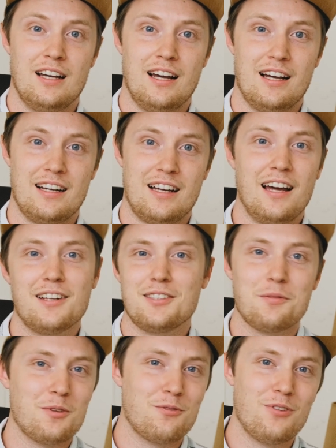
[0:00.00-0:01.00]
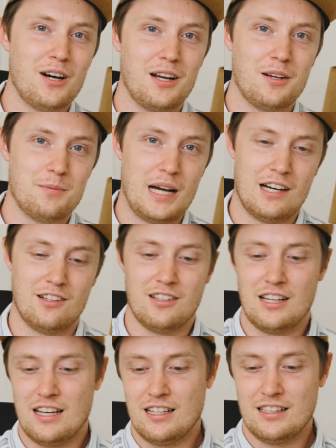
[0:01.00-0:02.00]
kind of something fun about
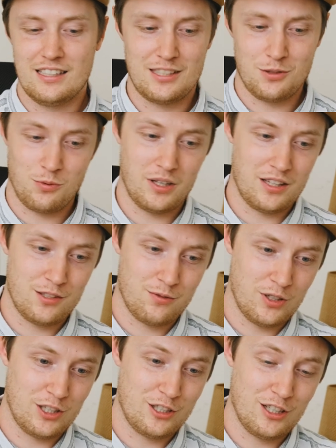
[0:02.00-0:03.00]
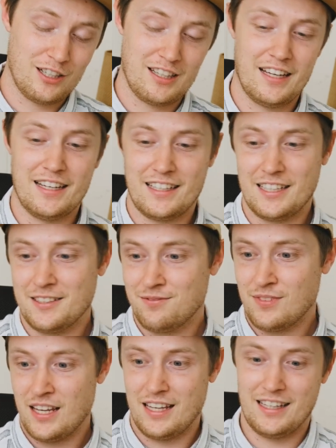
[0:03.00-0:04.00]
this is what this footage looked like,
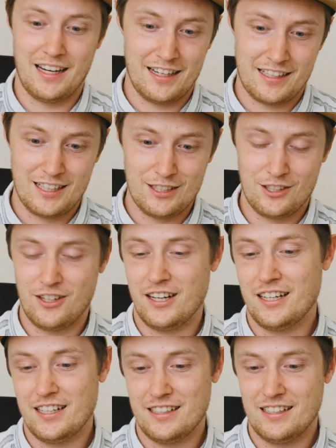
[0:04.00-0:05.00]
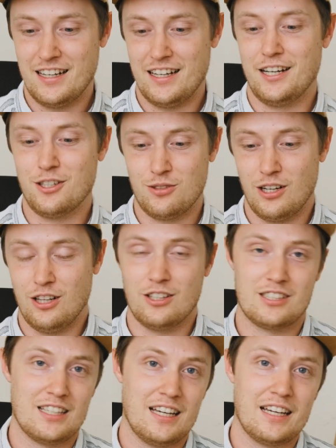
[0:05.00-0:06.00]
and then I color graded and here's what it
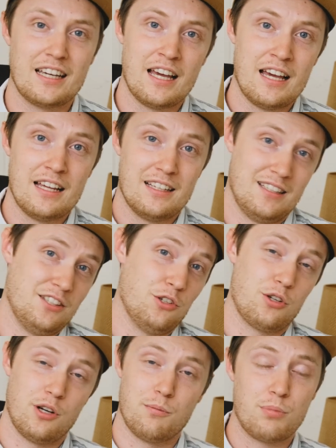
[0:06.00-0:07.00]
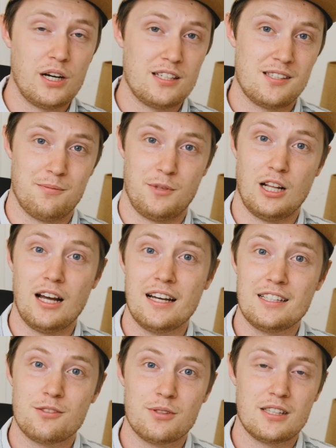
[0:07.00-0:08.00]
looks like. You could impress some
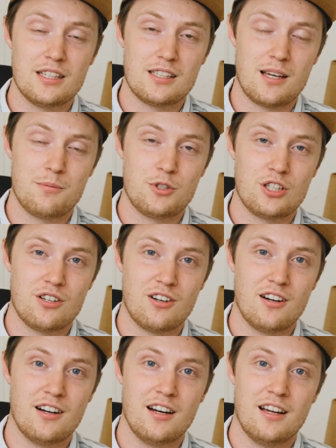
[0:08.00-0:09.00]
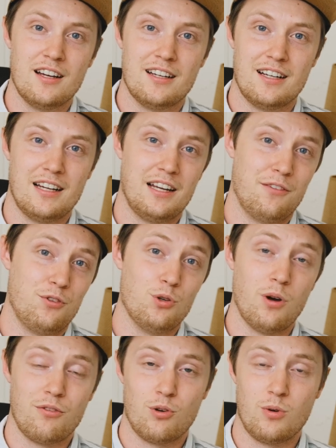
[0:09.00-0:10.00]
clients with this, I'm sure, and if
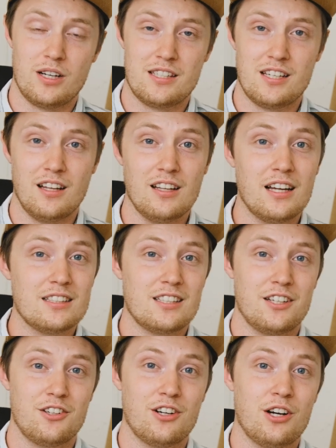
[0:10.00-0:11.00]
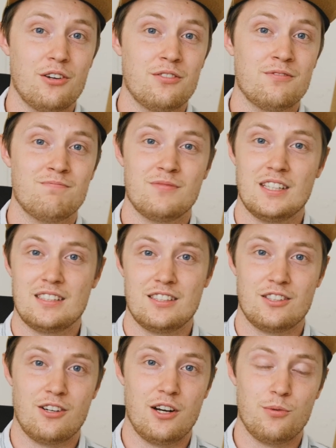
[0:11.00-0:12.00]
you ever want to sell LUTs on your own, this is
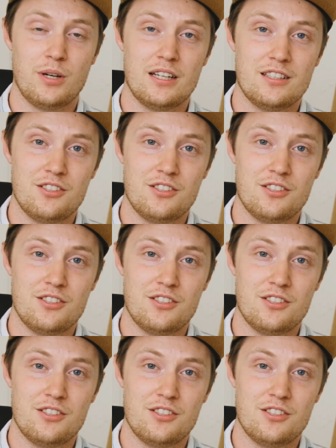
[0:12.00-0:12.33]
a great way to